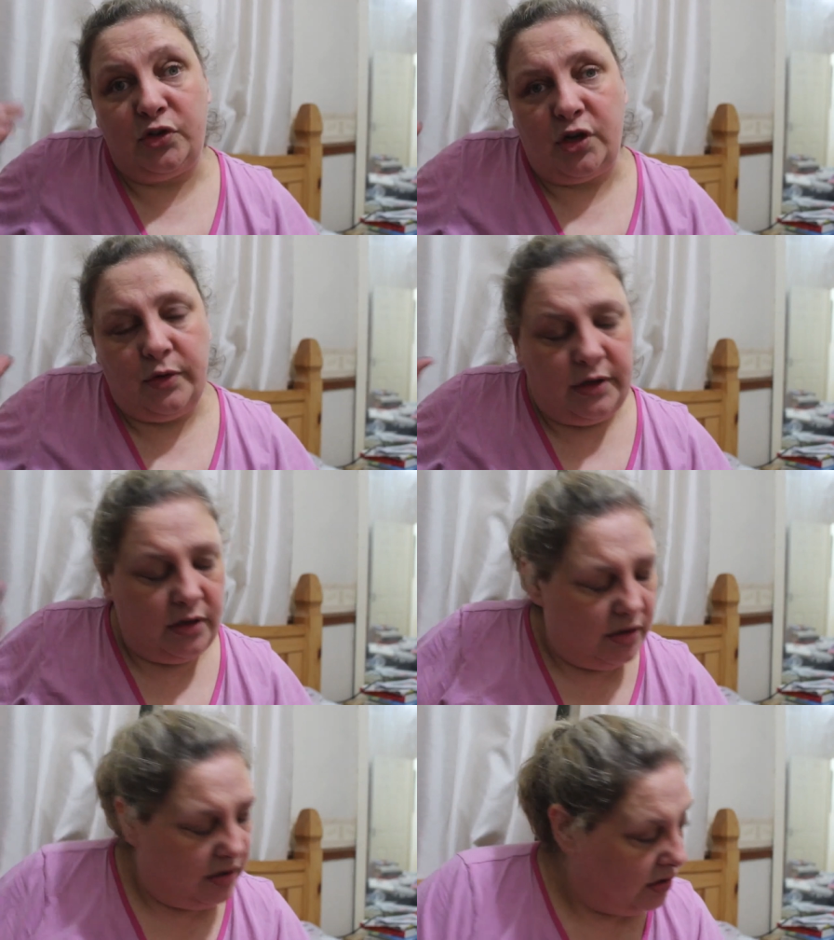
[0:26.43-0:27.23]
zone.
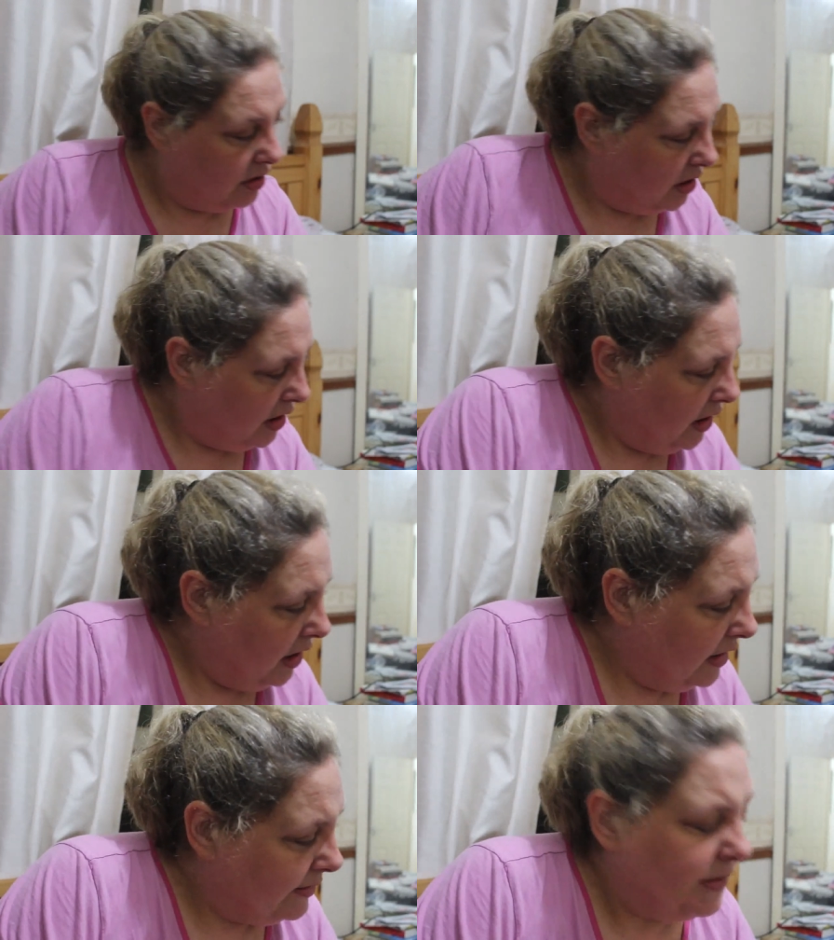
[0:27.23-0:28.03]

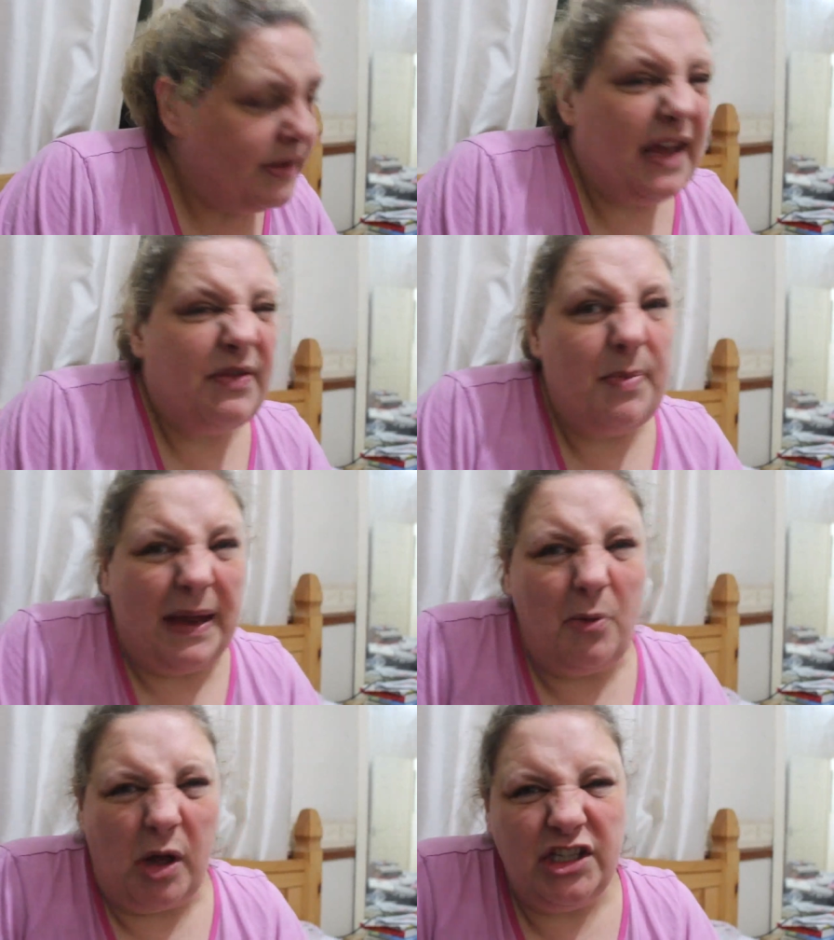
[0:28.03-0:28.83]
Especially when they have the
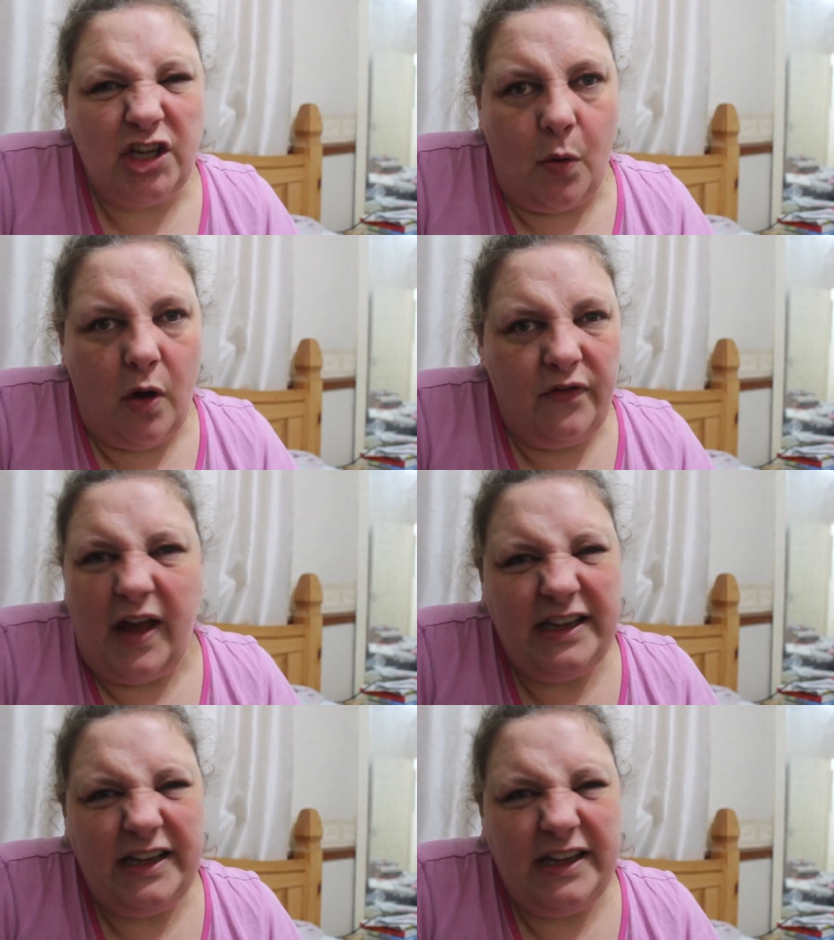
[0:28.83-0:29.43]
big ones go off.